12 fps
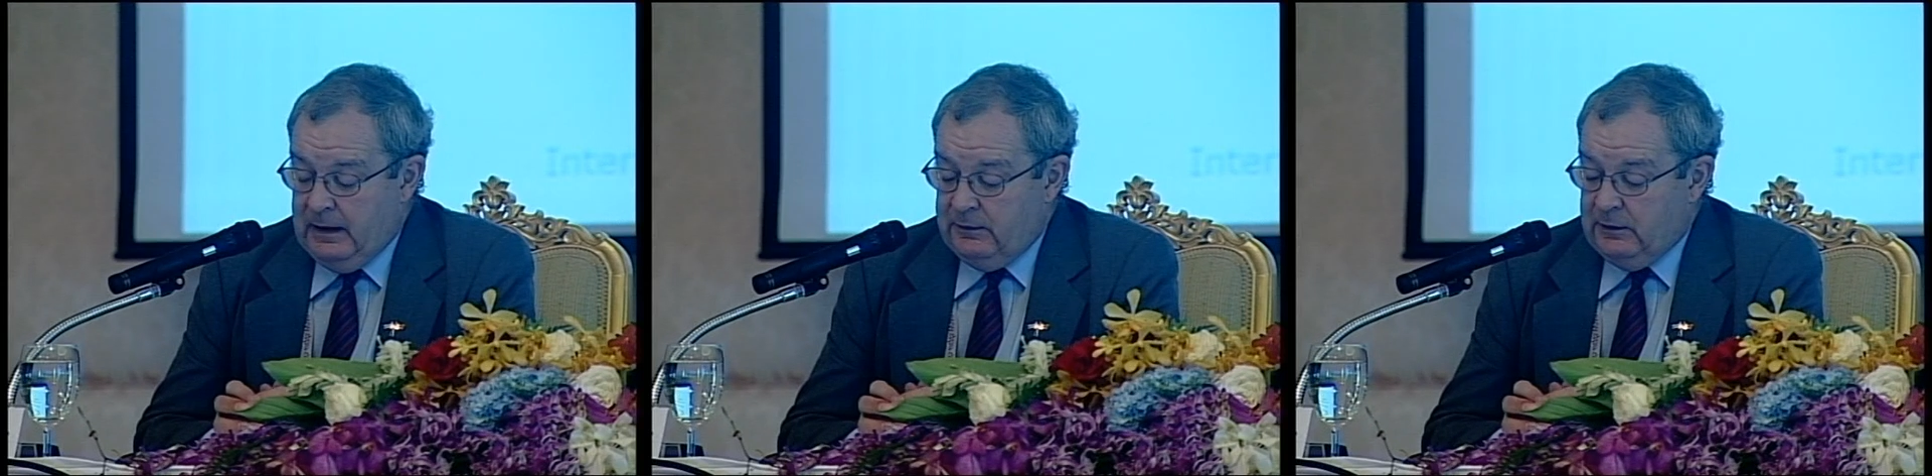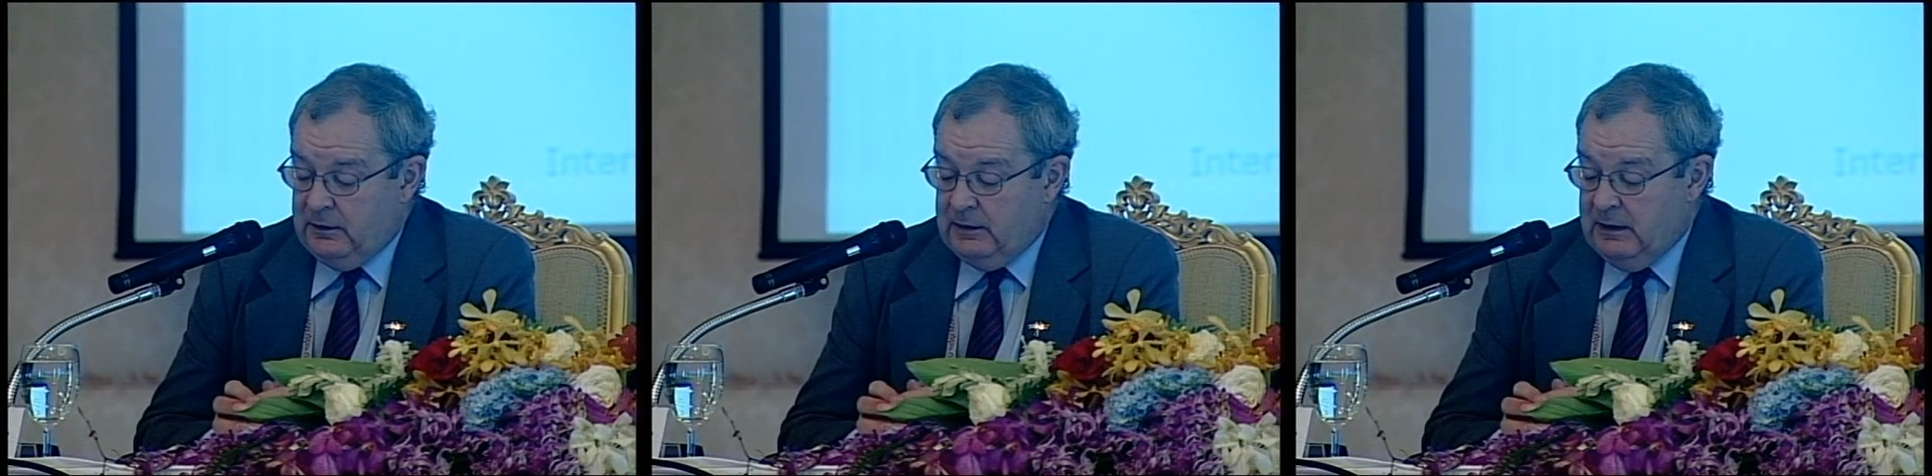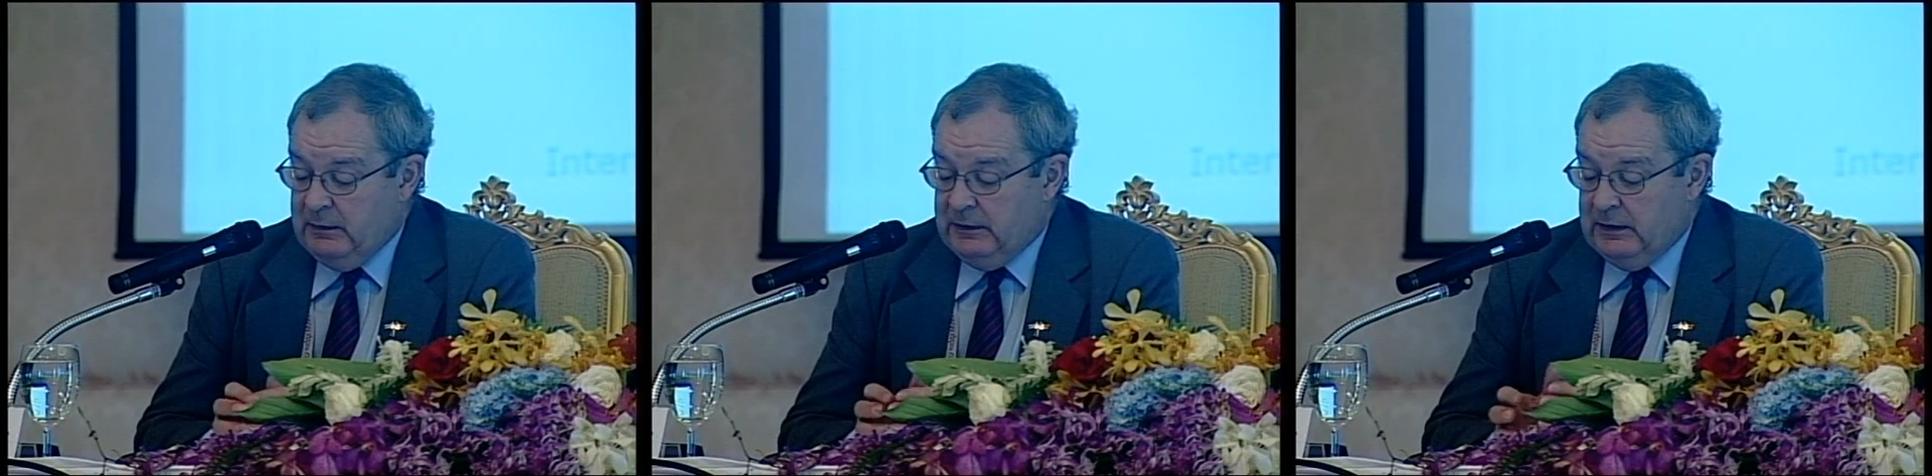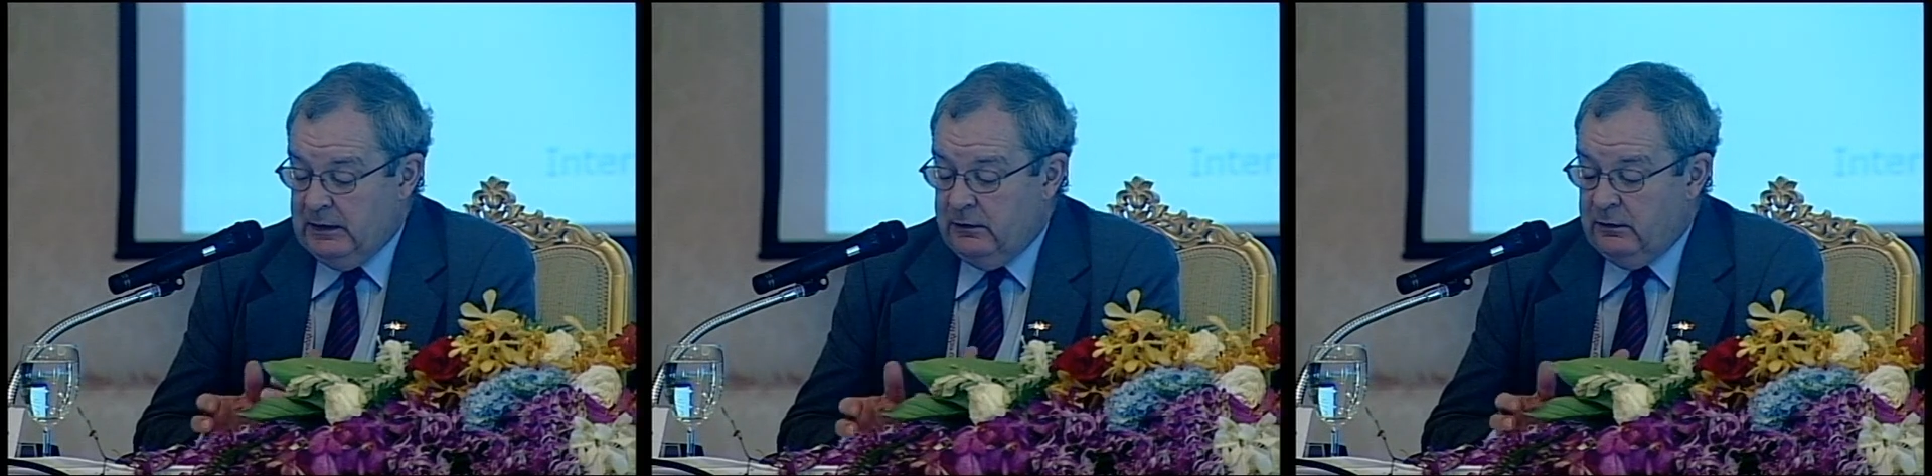are the
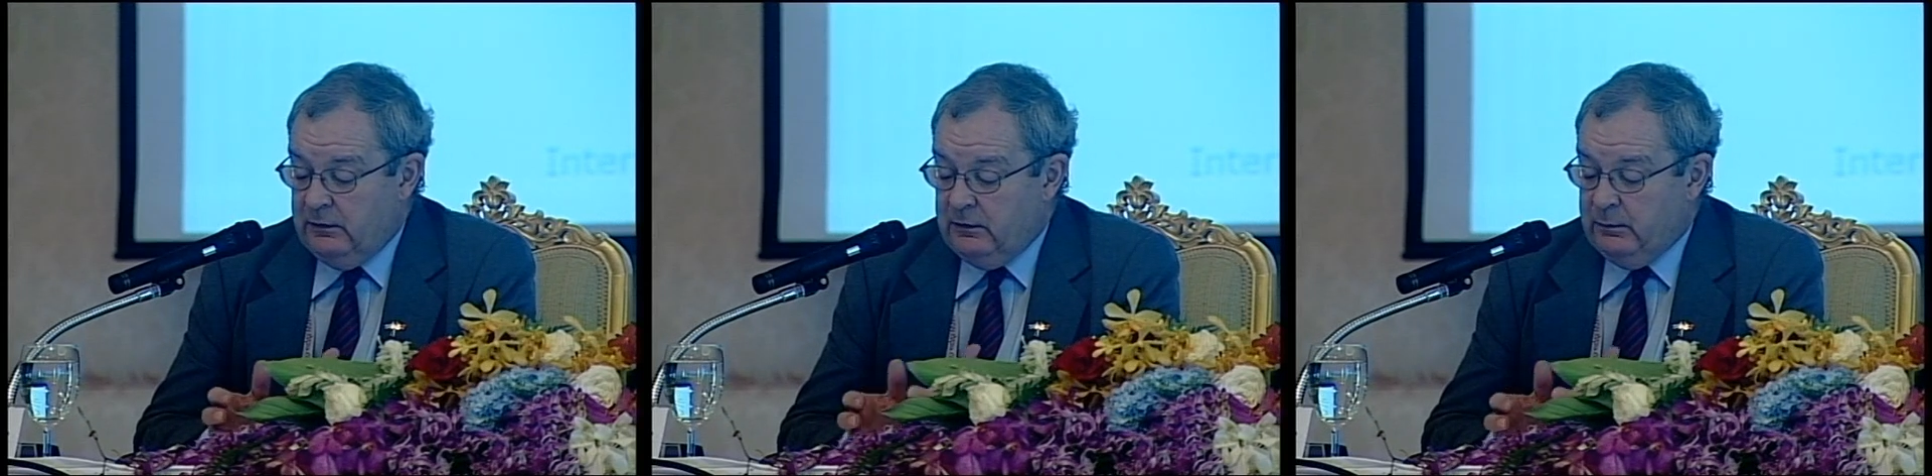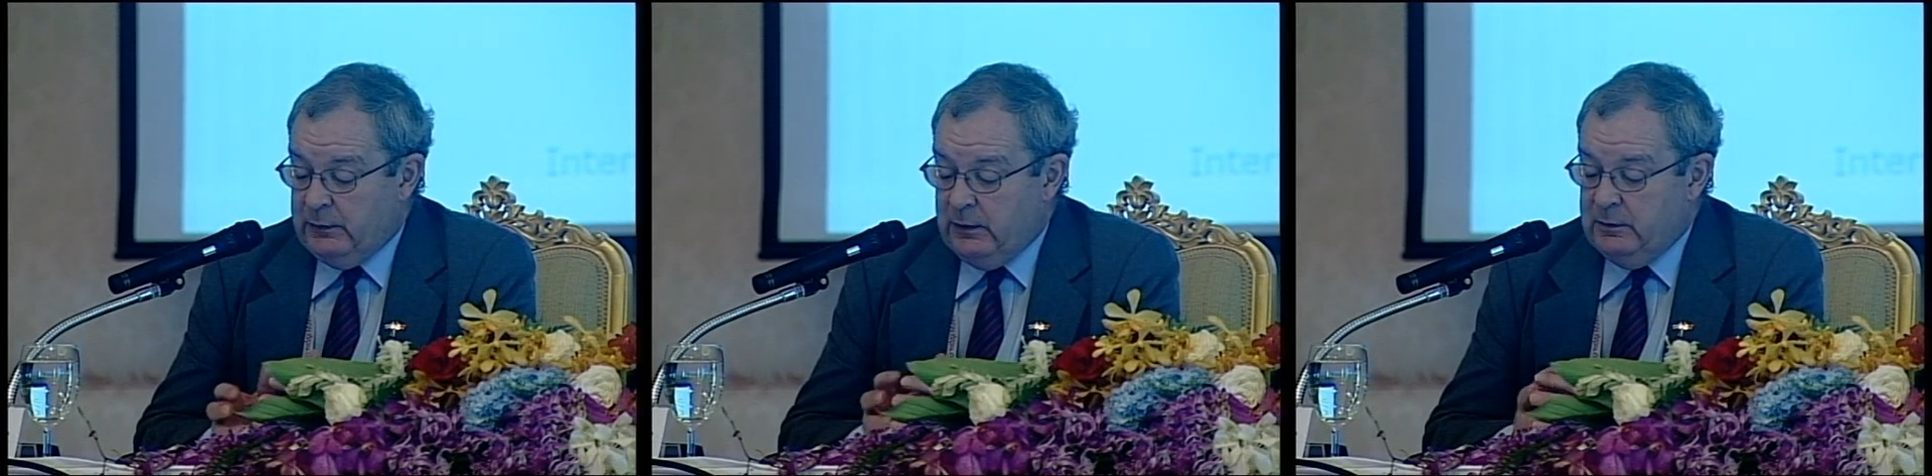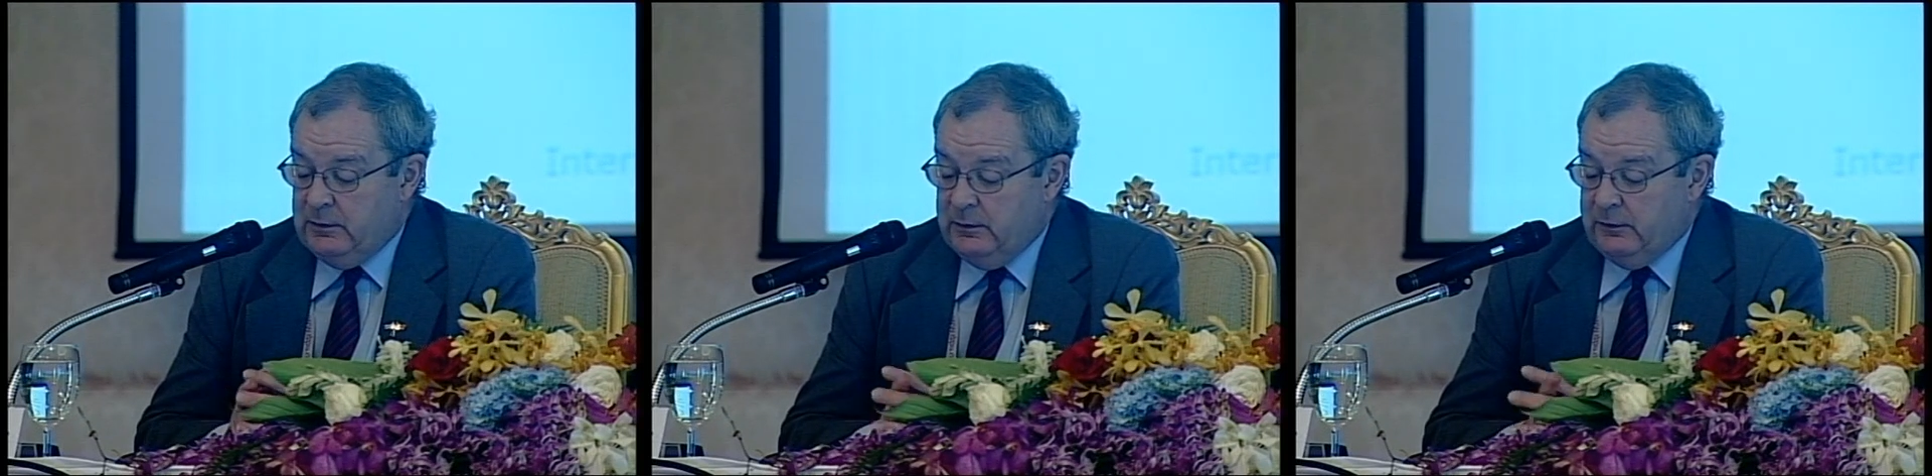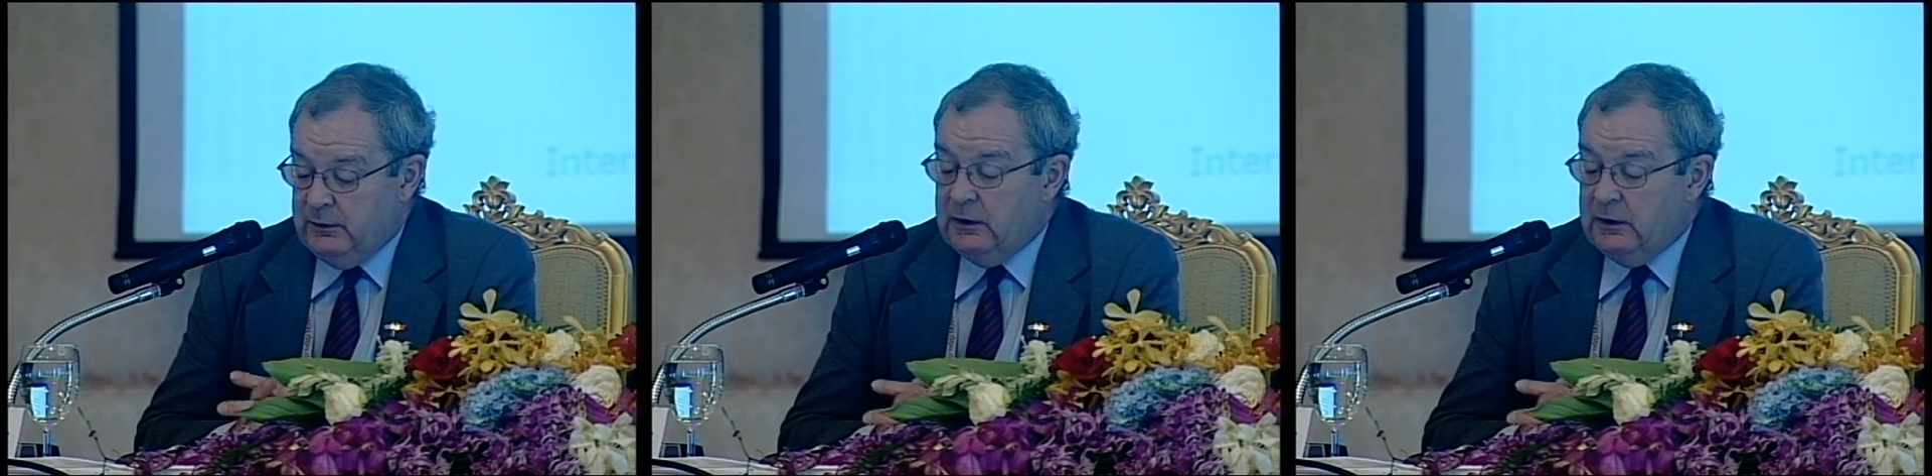limitations and problems and